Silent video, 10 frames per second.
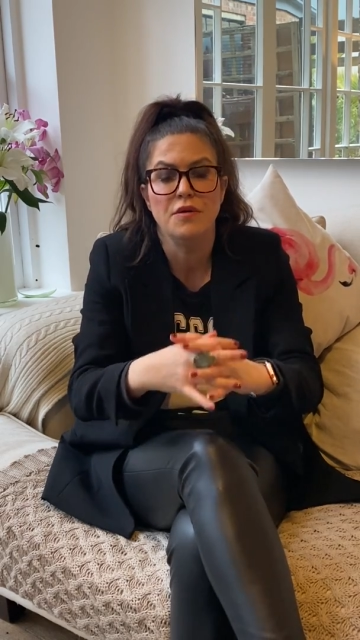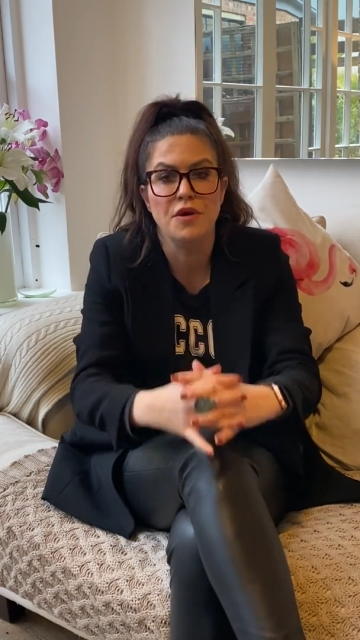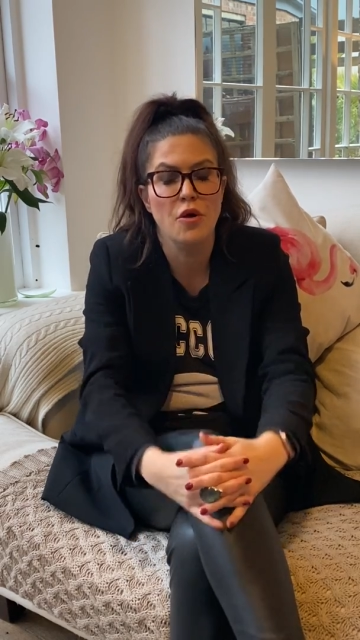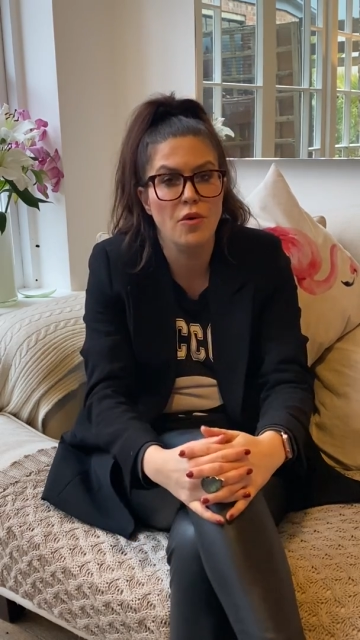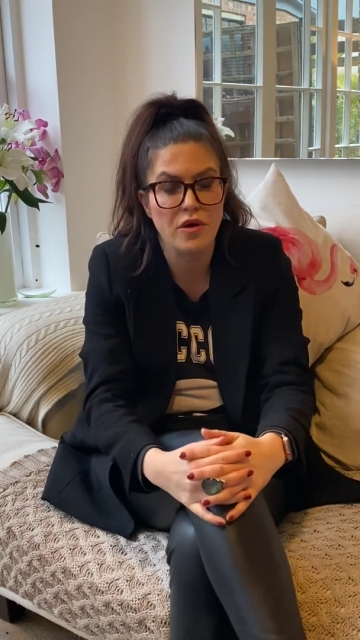
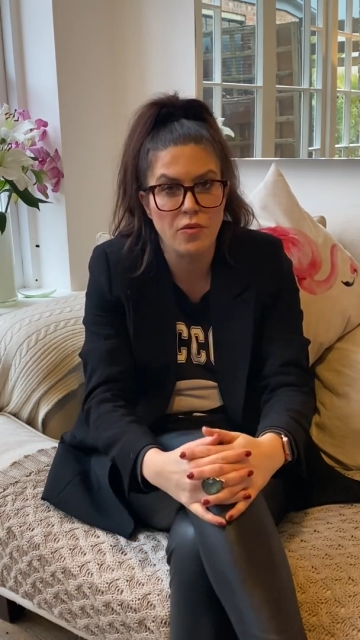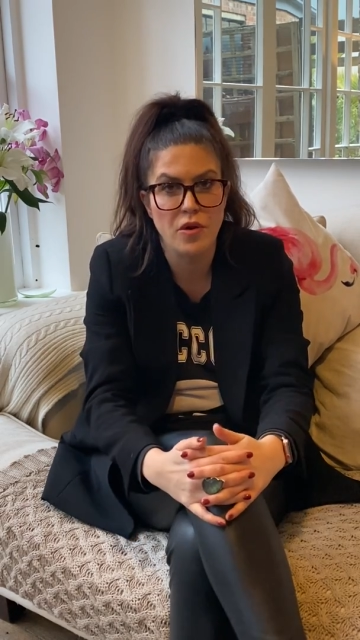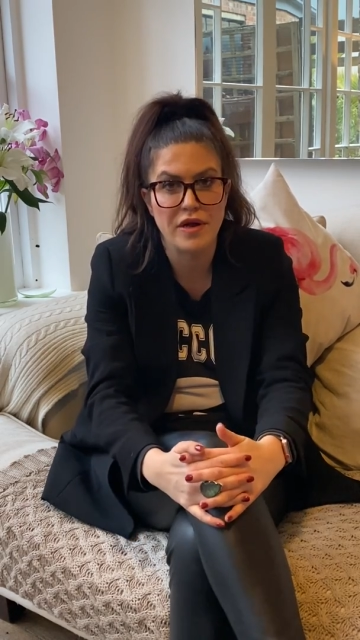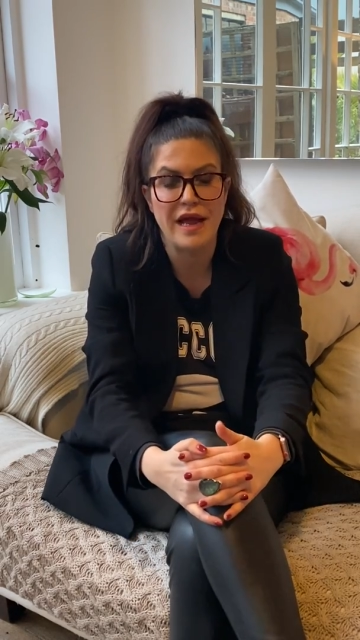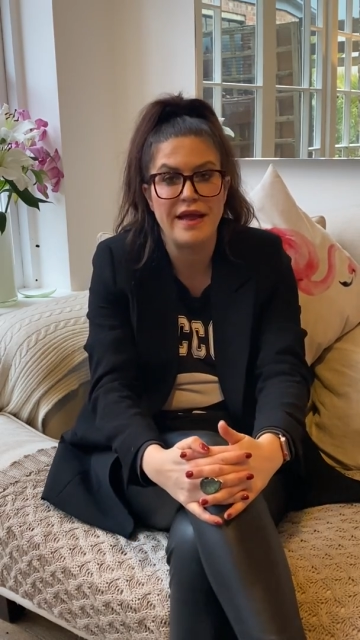No one can
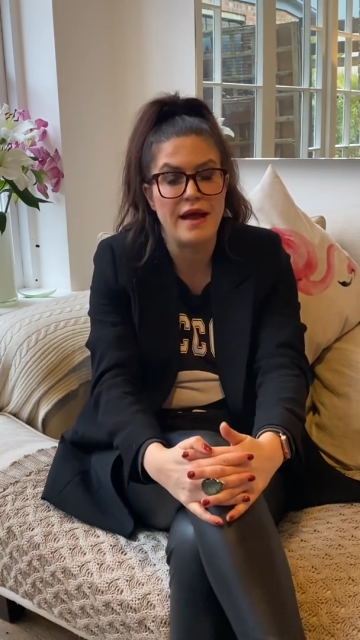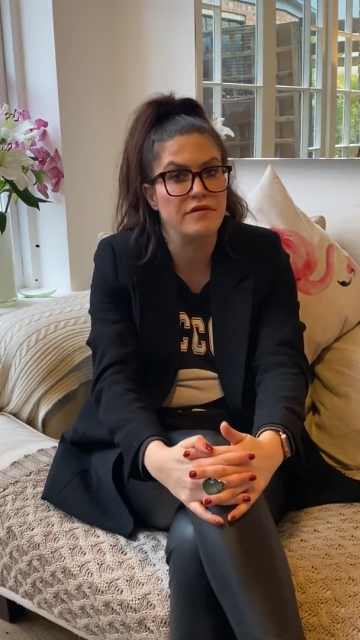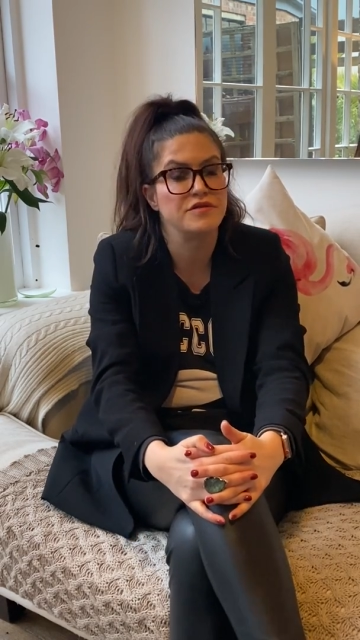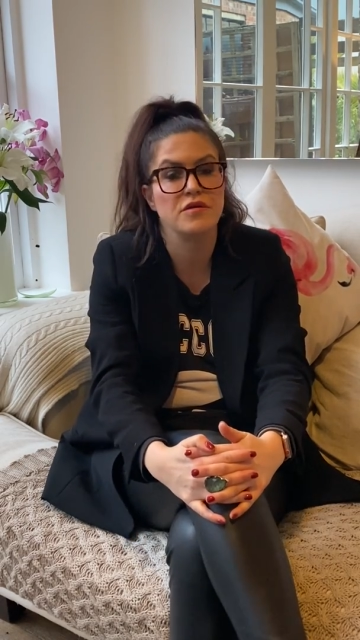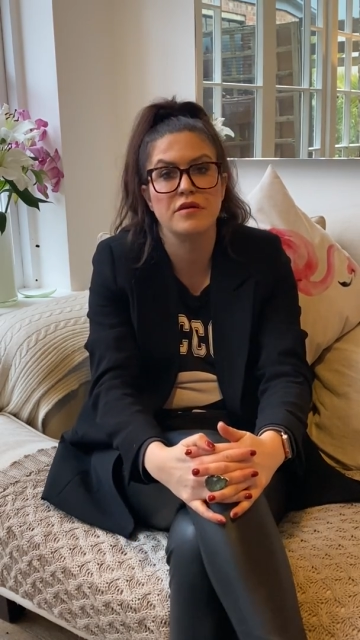work 8
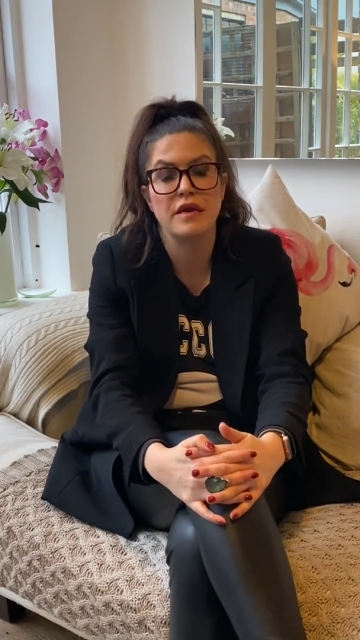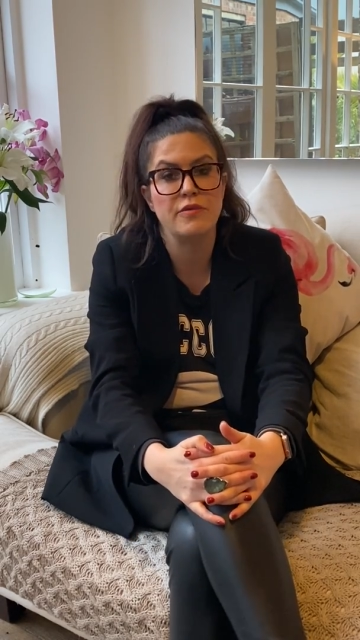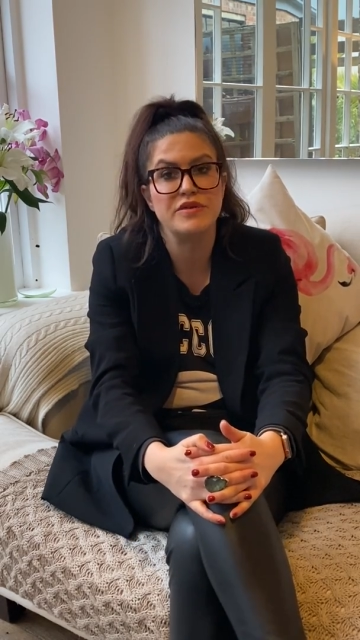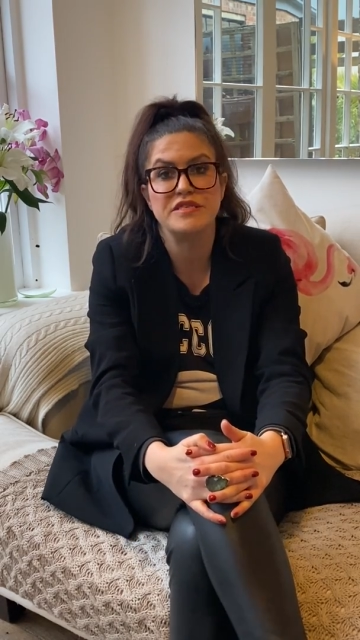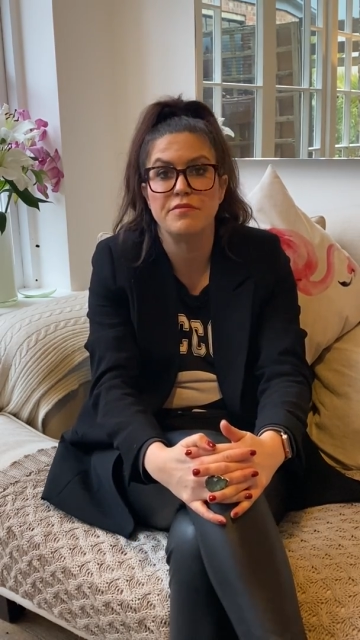hours
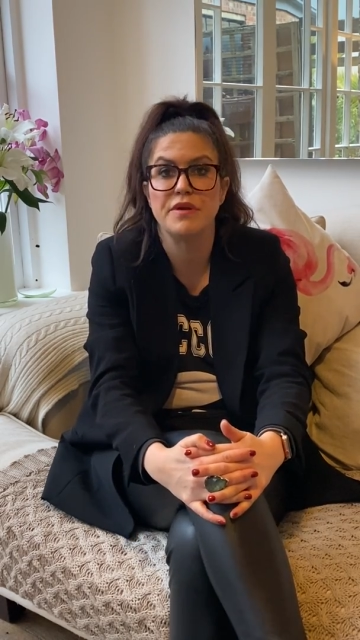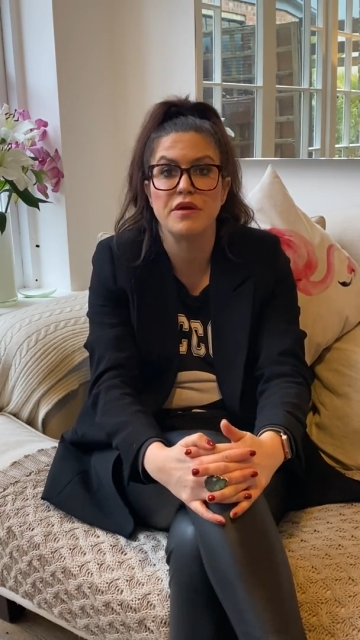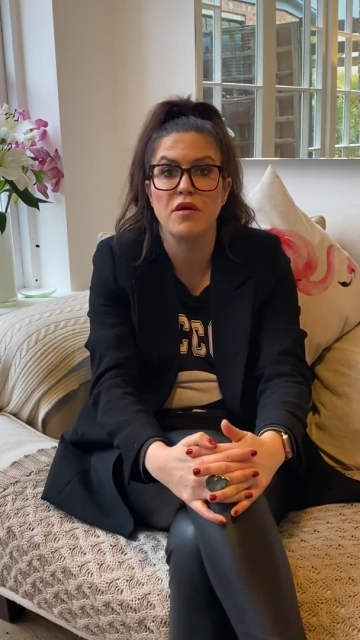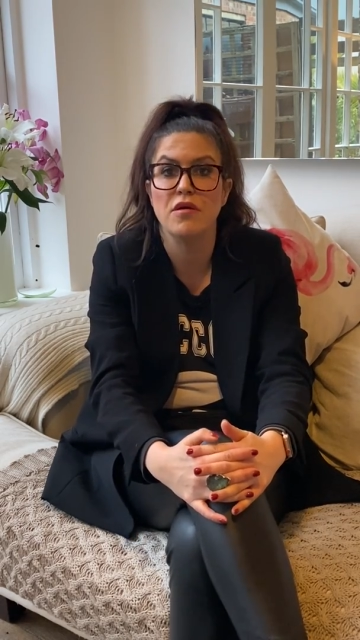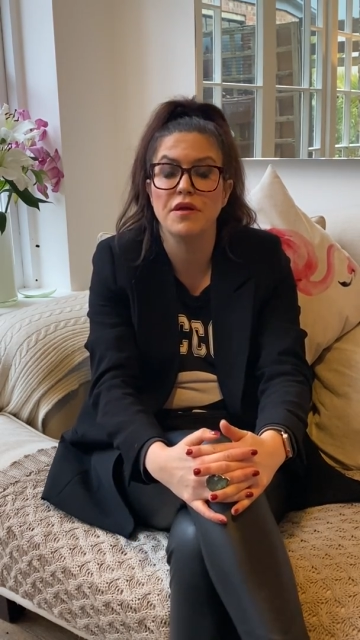solidly, we
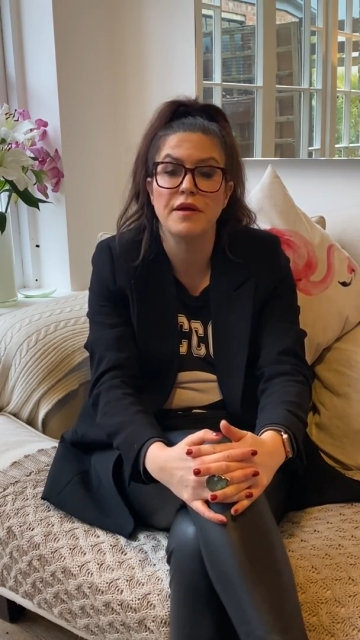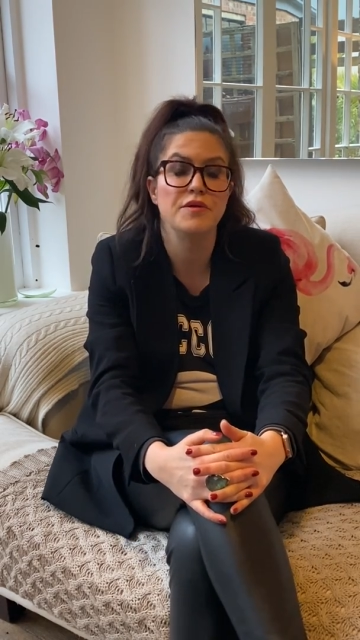simply can't,